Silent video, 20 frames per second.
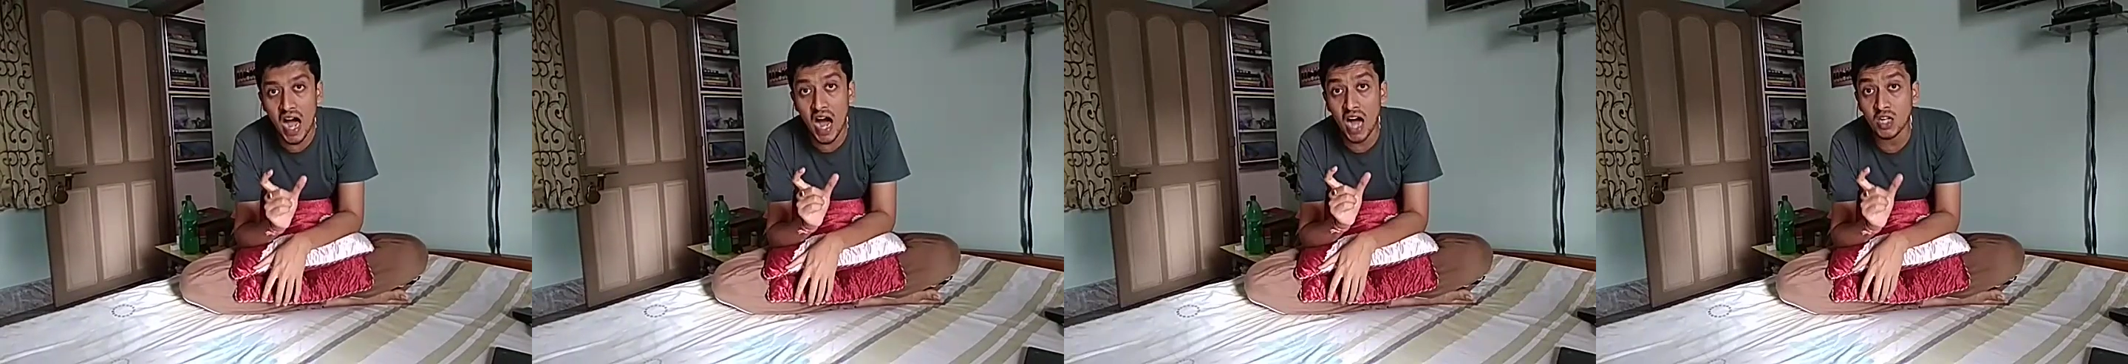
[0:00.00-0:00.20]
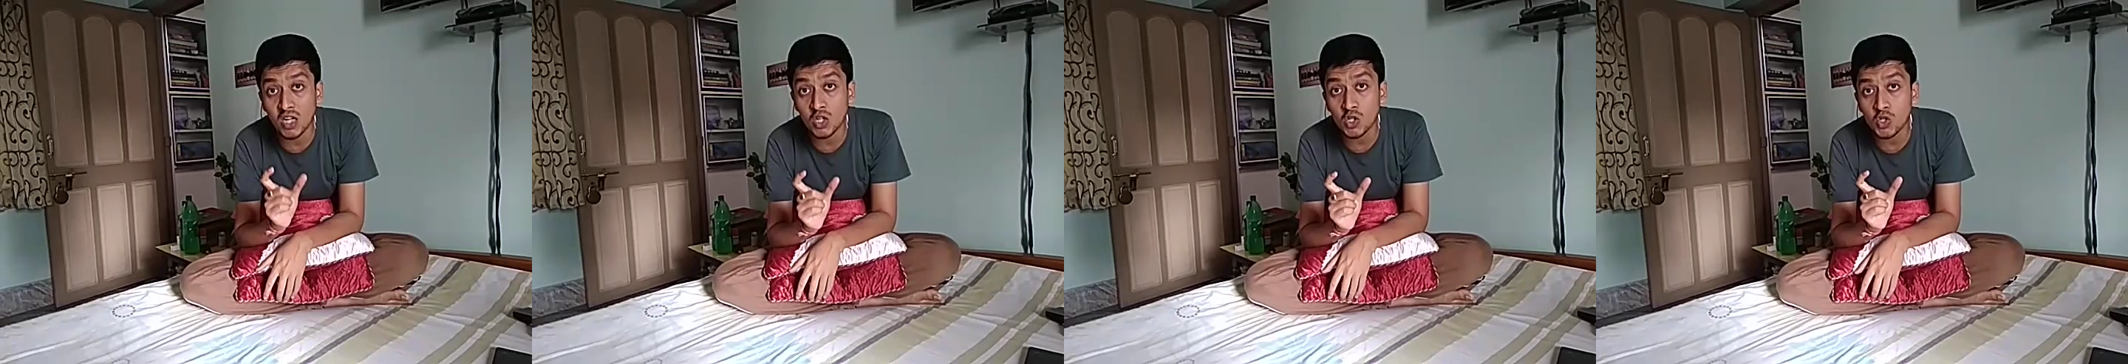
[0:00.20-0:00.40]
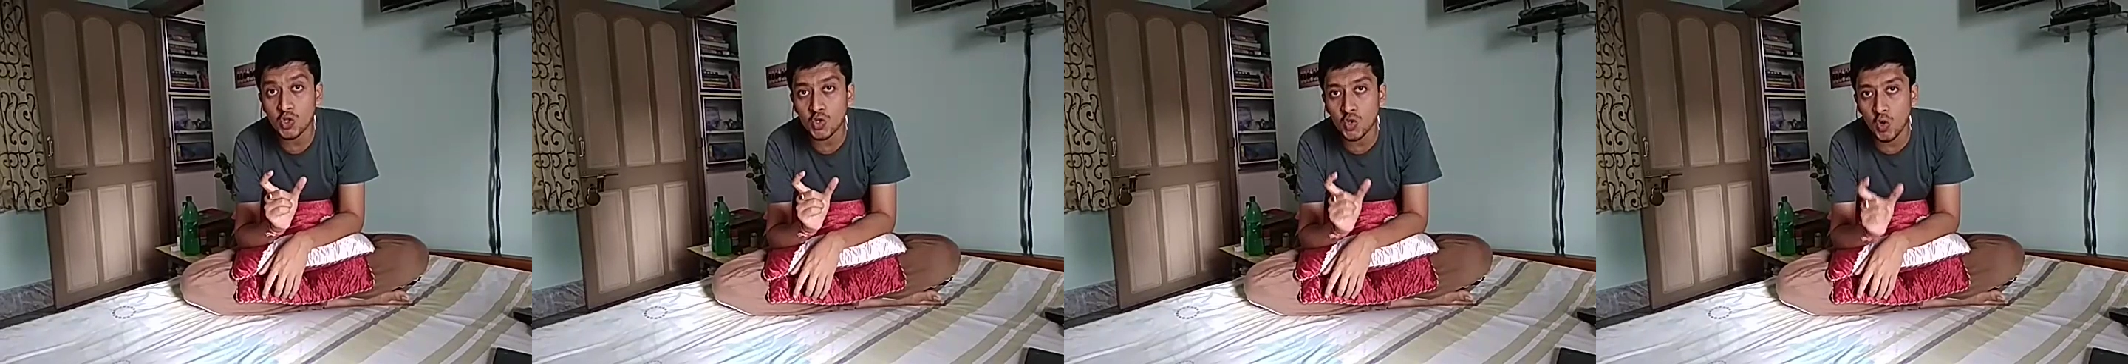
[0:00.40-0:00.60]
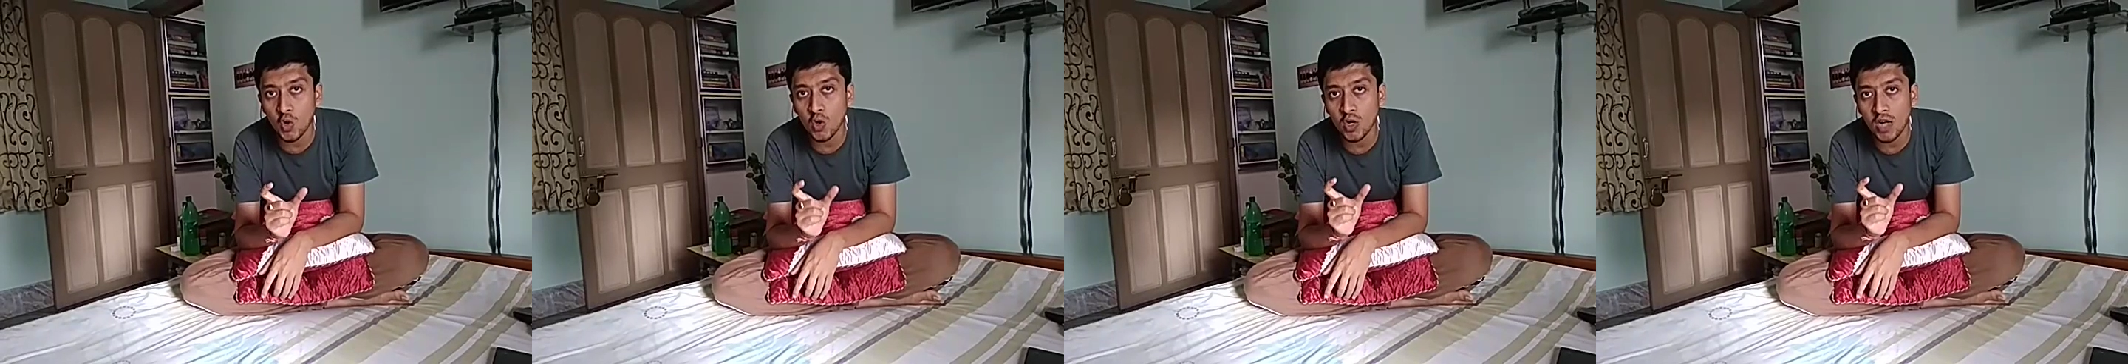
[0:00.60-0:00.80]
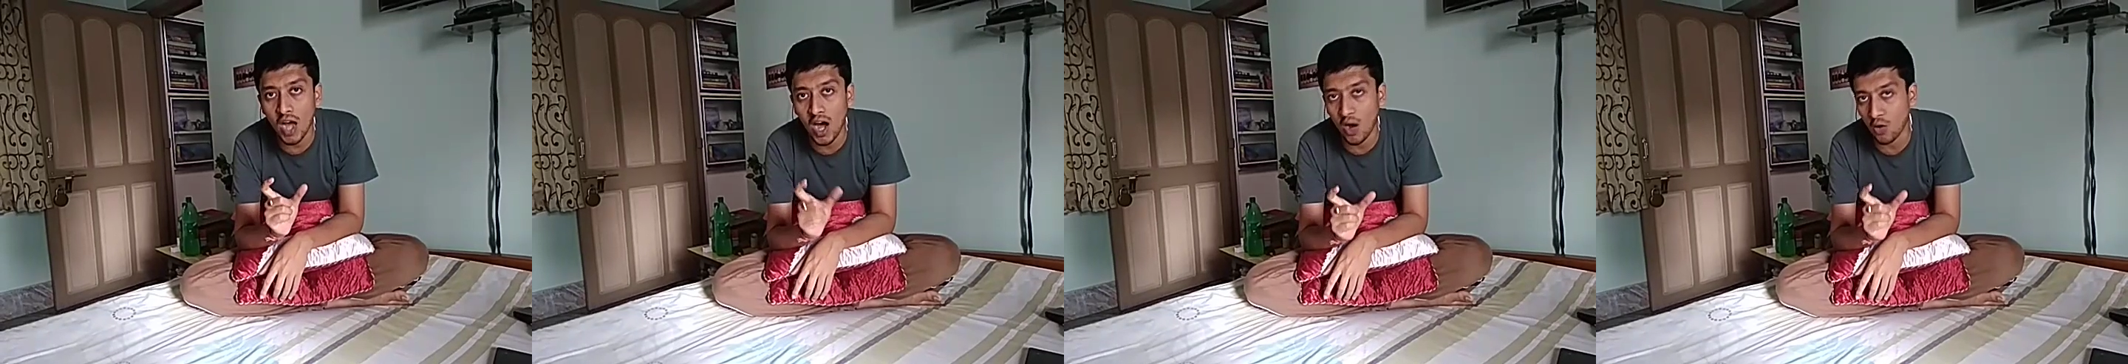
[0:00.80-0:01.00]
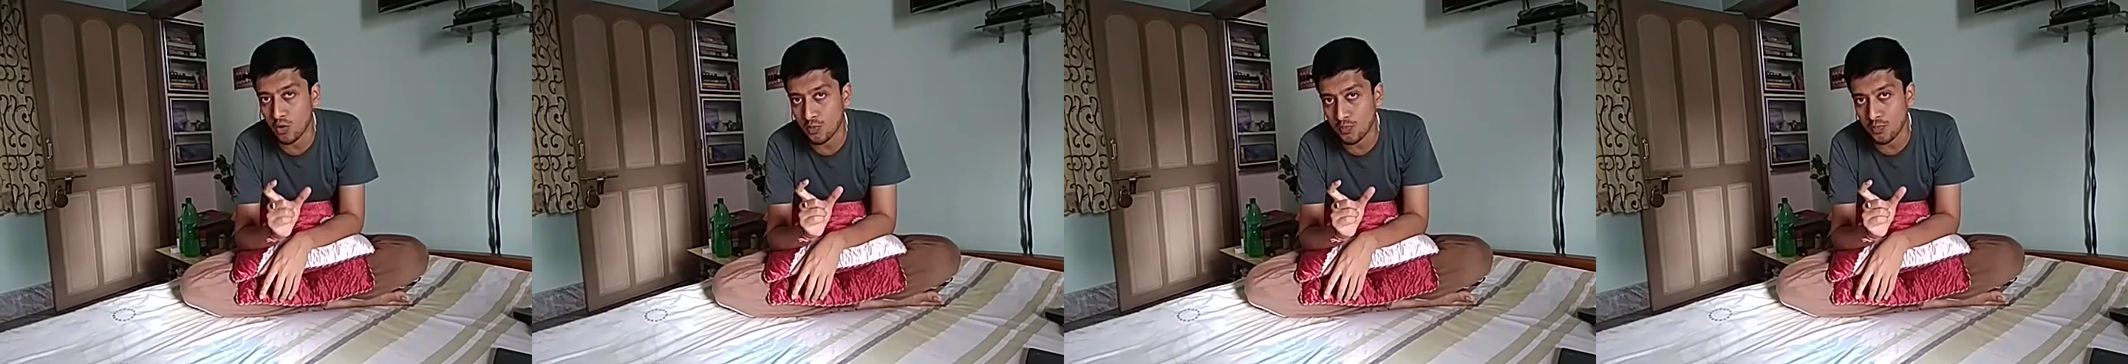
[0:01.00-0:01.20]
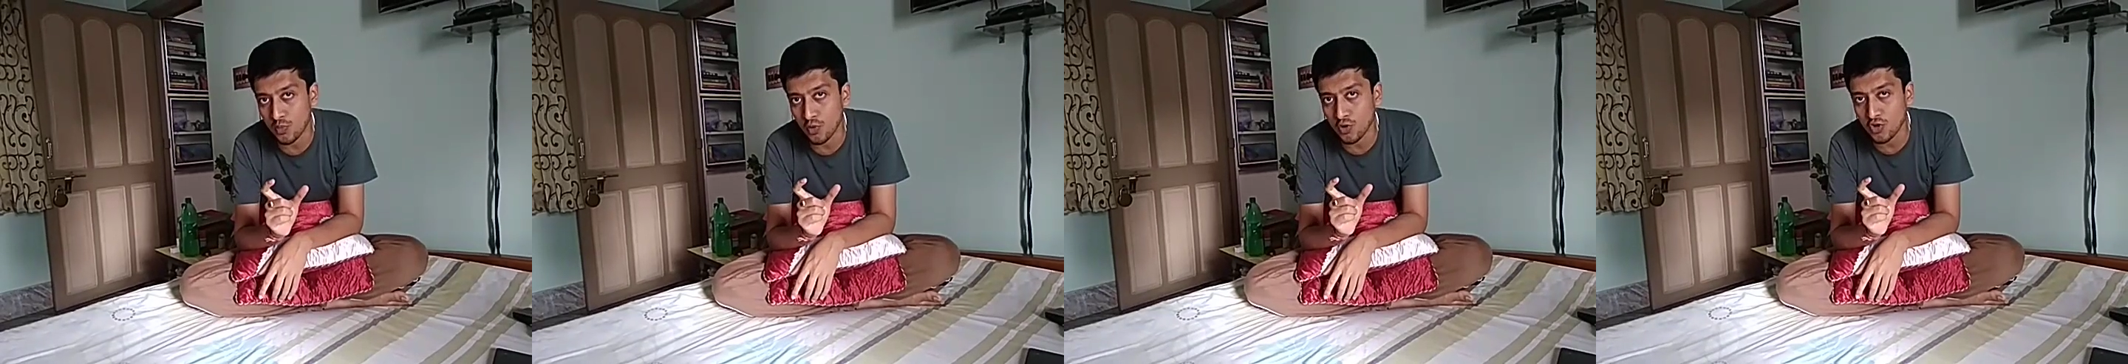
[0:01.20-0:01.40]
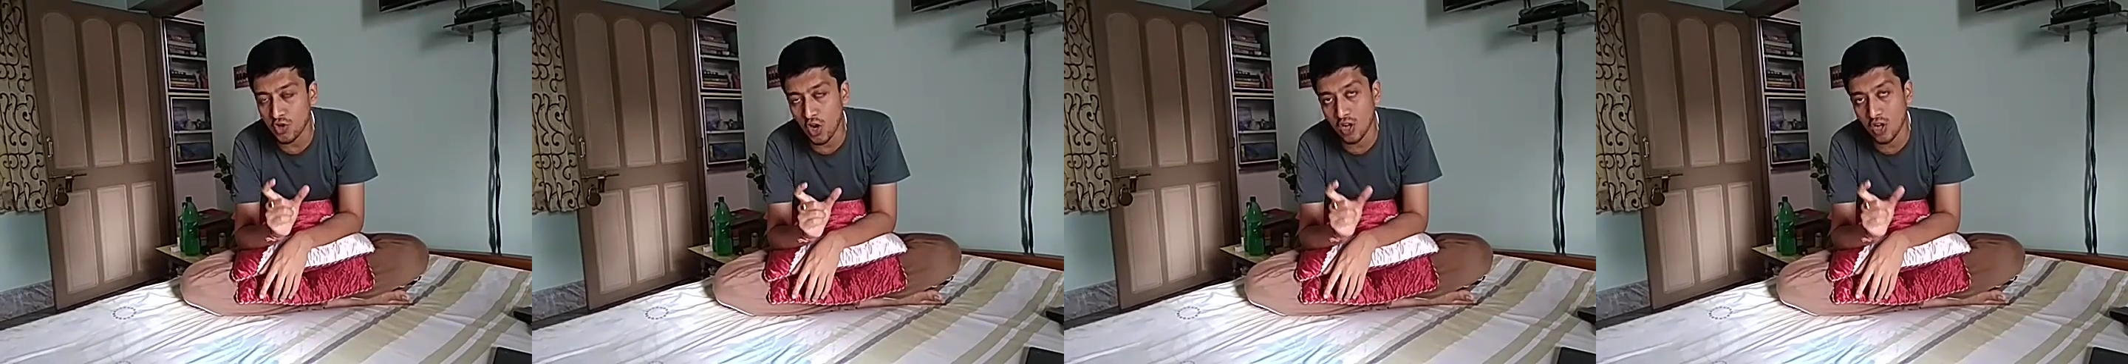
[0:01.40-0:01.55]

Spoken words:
unsold output